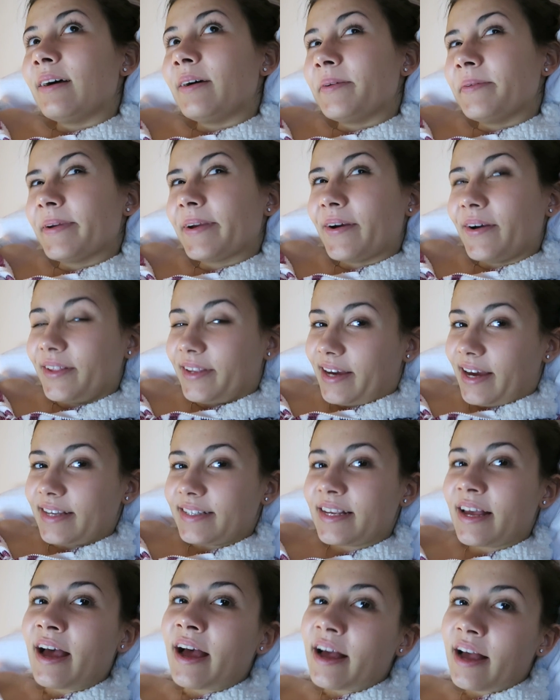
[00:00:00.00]
oh my god
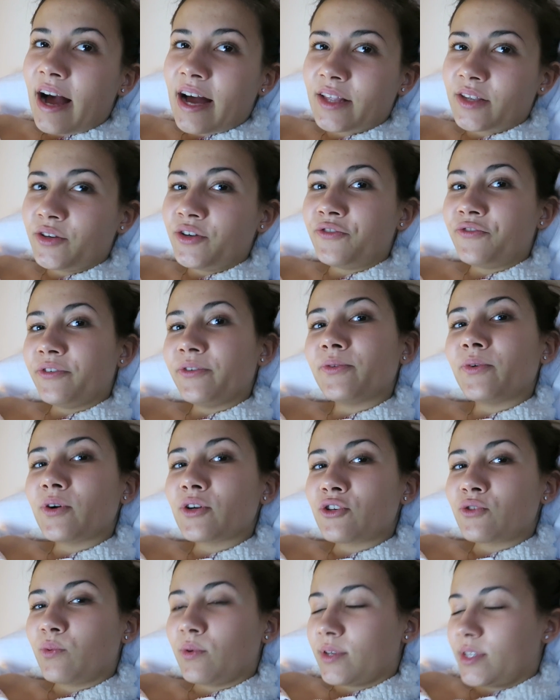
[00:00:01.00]
guys if you
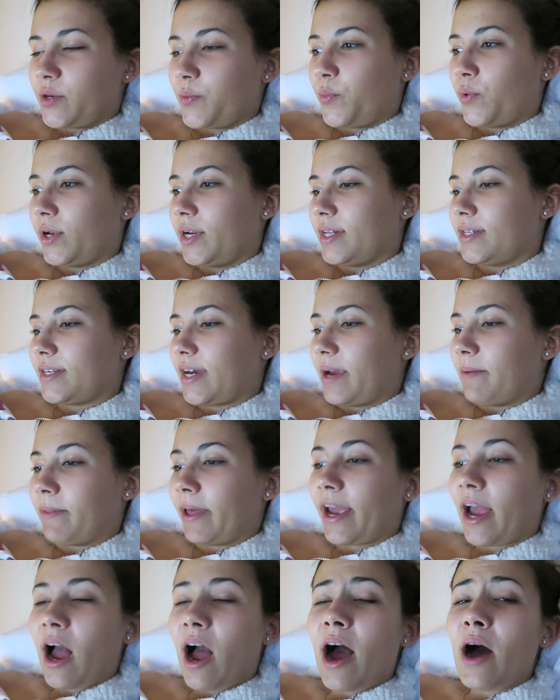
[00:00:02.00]
watch once upon a time
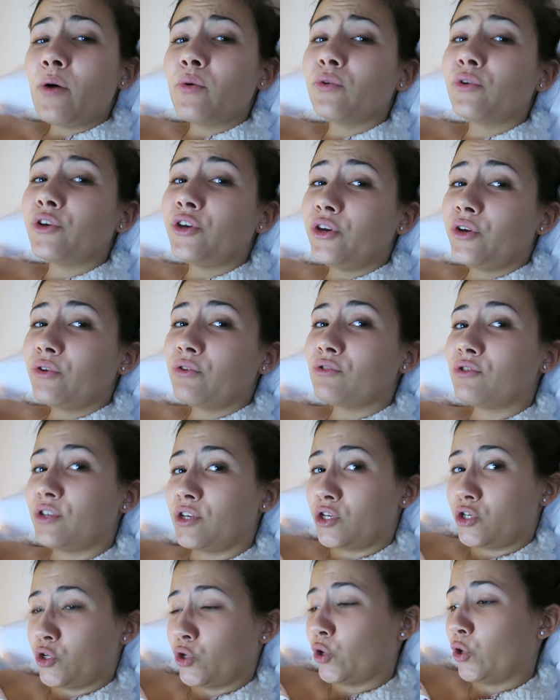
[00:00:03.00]
like how cute
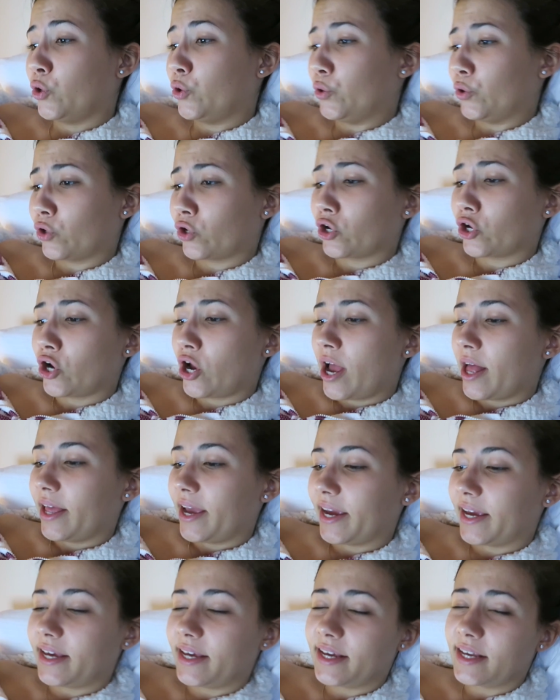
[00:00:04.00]
is hook
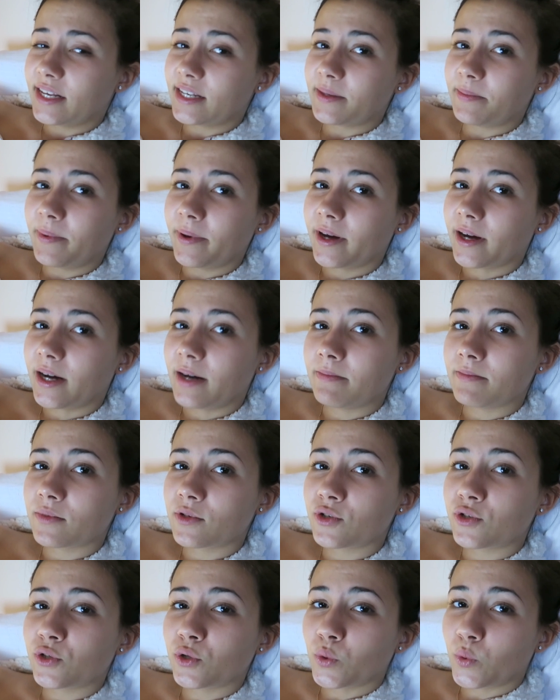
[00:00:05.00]
like he's become
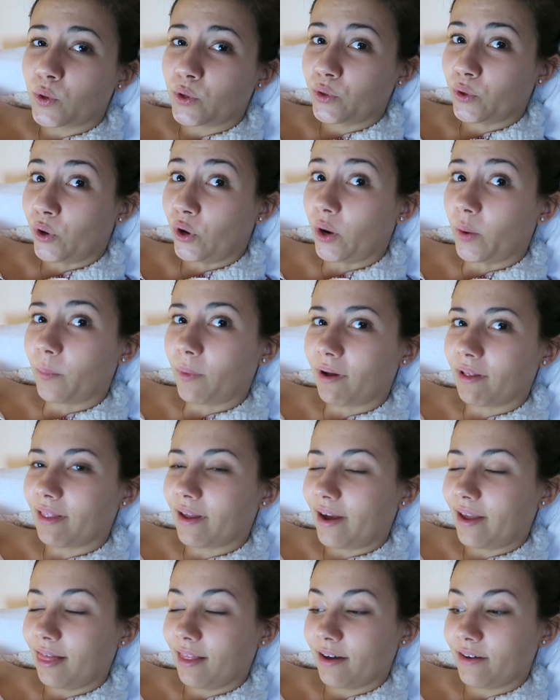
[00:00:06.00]
so adorable
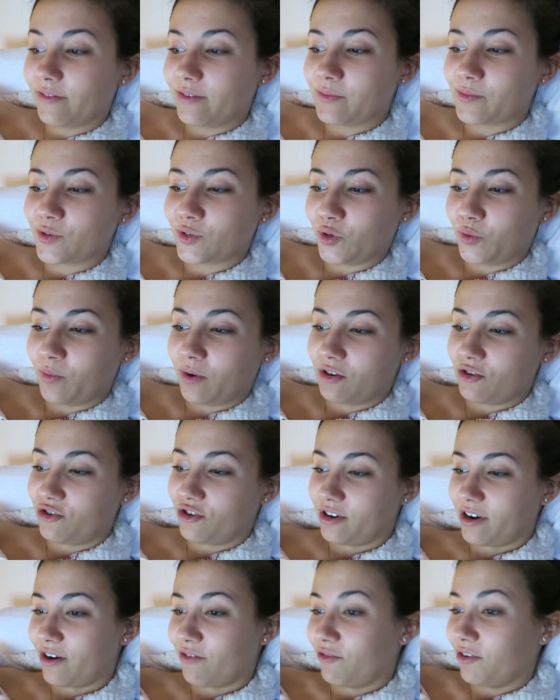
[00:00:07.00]
i love him so much
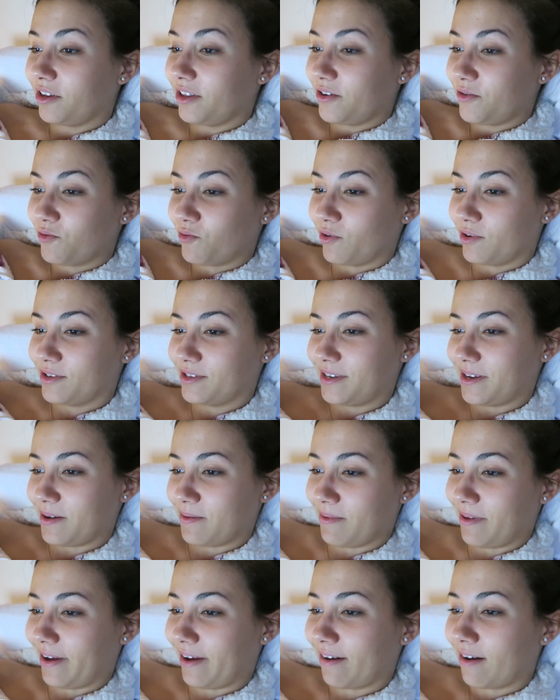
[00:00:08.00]
and i really want
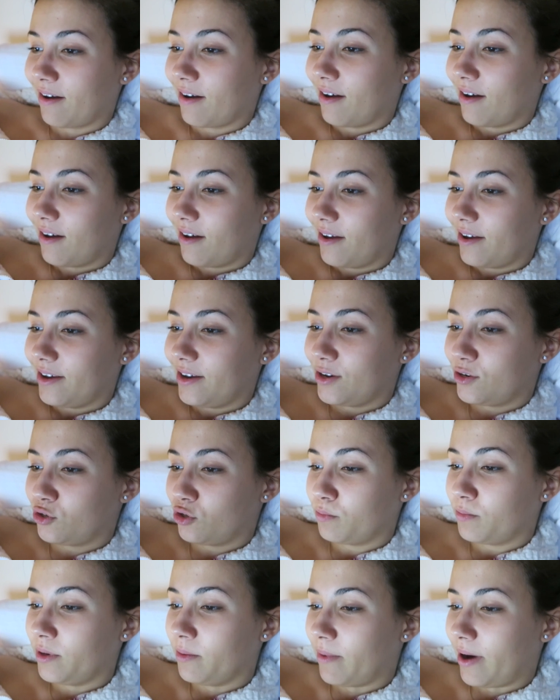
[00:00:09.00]
him like he
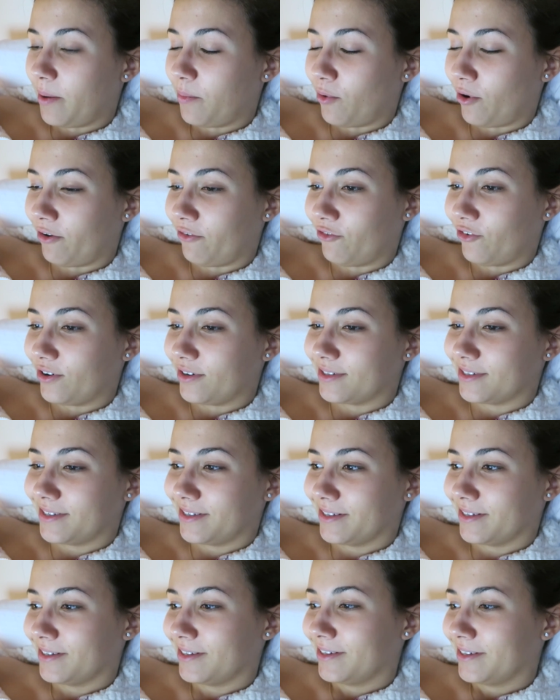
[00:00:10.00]
should be my
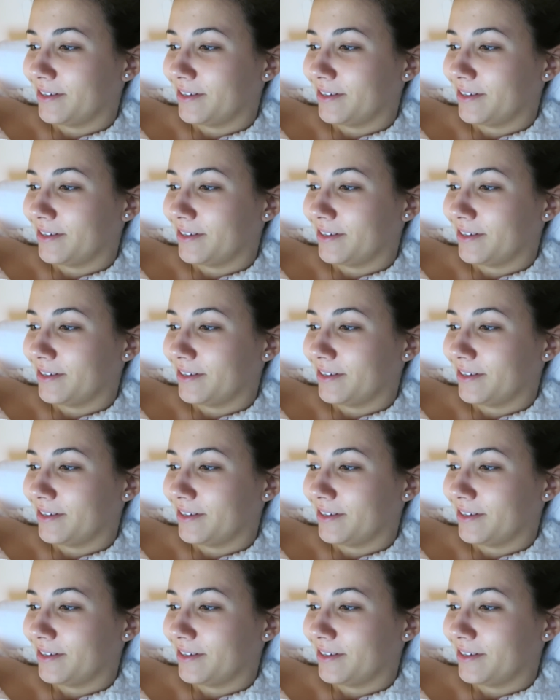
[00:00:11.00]
boyfriend